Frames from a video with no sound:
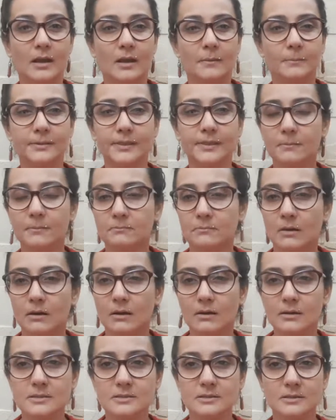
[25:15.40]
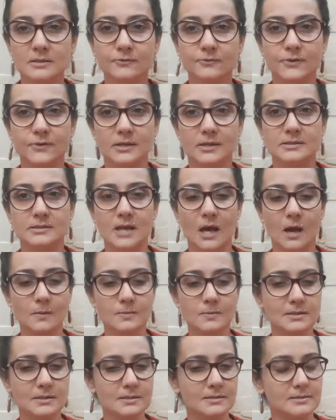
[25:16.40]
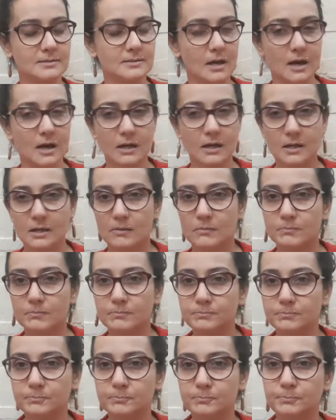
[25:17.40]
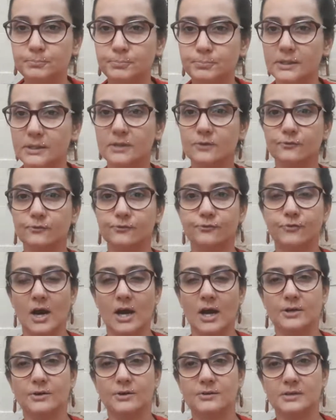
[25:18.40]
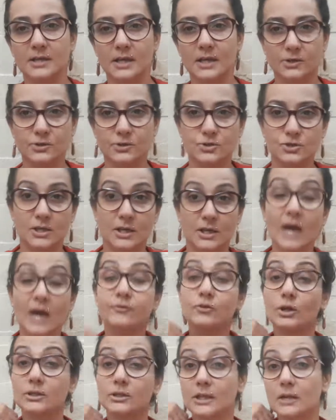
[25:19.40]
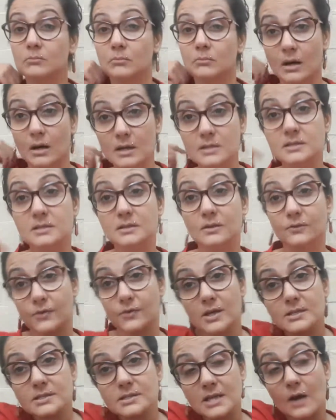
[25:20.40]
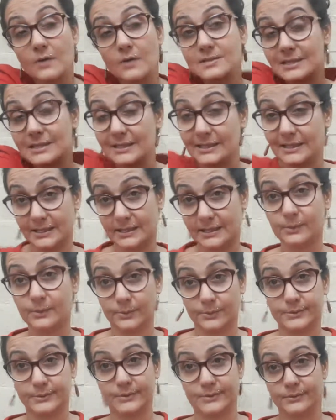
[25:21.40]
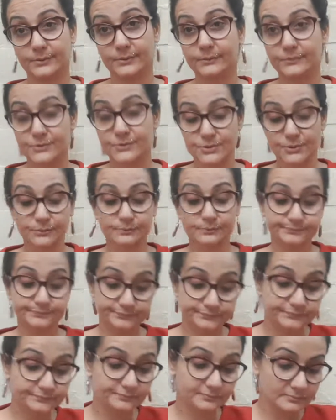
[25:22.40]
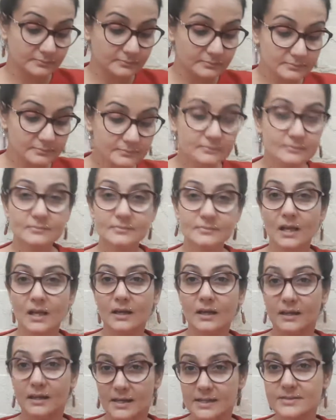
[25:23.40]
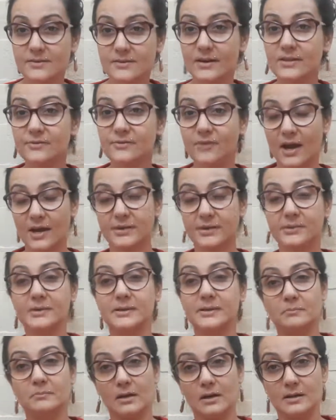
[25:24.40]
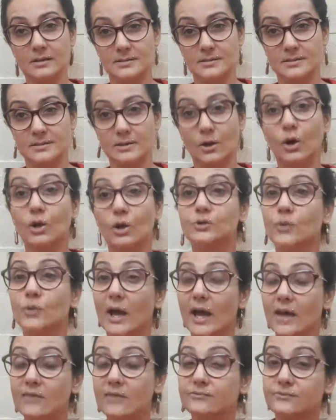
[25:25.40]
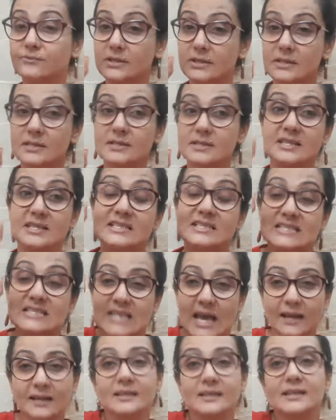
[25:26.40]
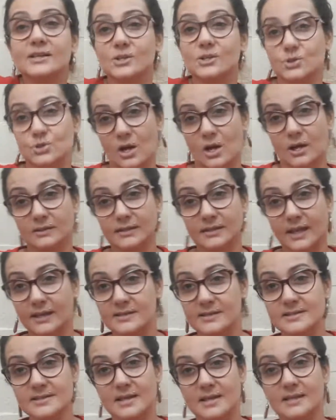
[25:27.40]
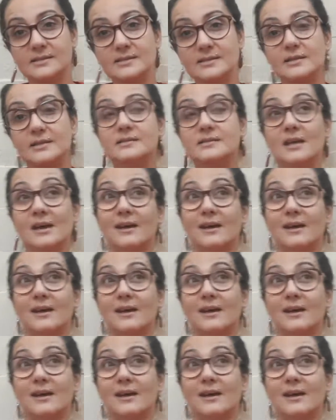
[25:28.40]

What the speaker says: But then Mars in the first house is a complete fiery energy, and I've got that Mars in the first house in Leo, so it's a very fiery Mars. Although I have Venus exactly conjunct that ascendant,